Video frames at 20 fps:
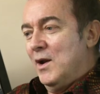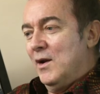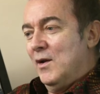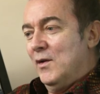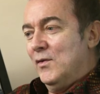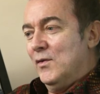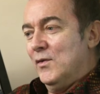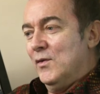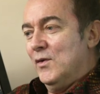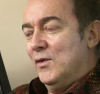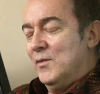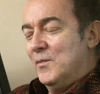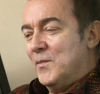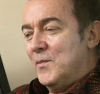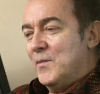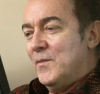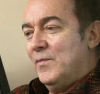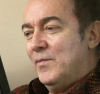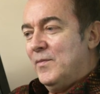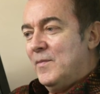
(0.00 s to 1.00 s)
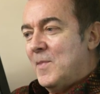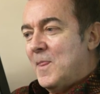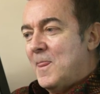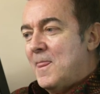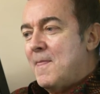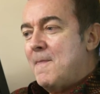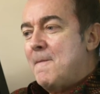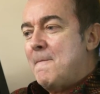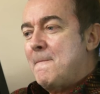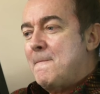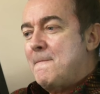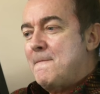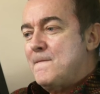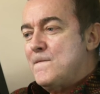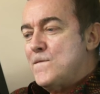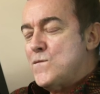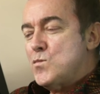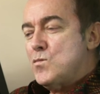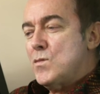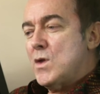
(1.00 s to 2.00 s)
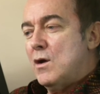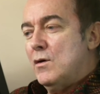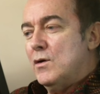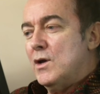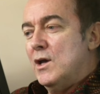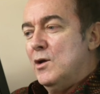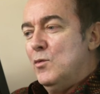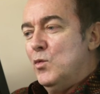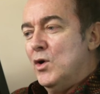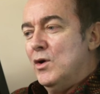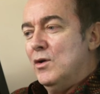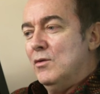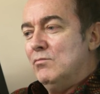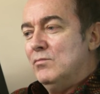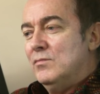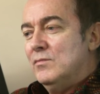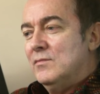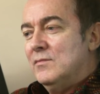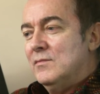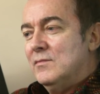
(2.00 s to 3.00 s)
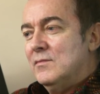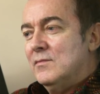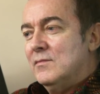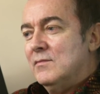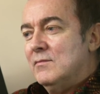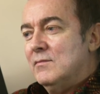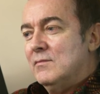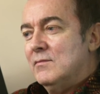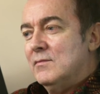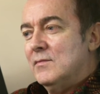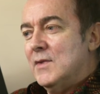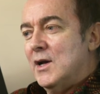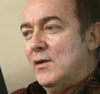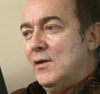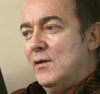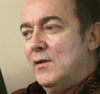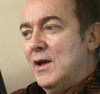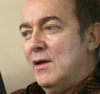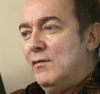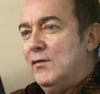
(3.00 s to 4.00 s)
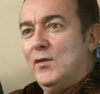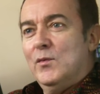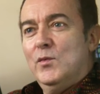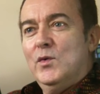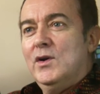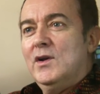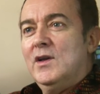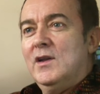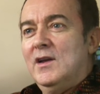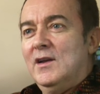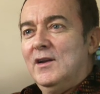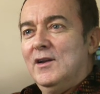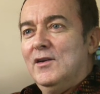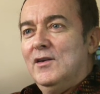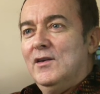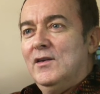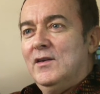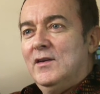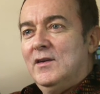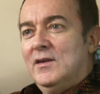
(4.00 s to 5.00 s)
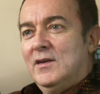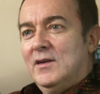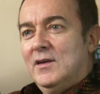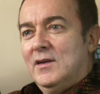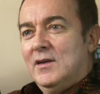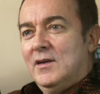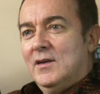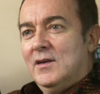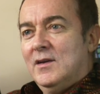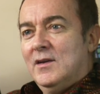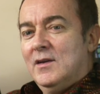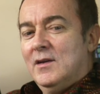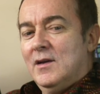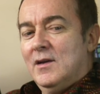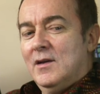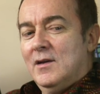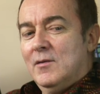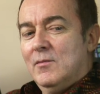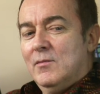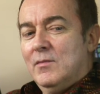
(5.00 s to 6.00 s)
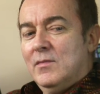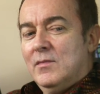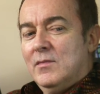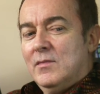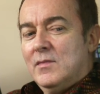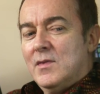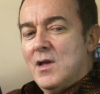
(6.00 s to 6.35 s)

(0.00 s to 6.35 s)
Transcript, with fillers: and I thought, okay, well, I don't have to work in England. Um,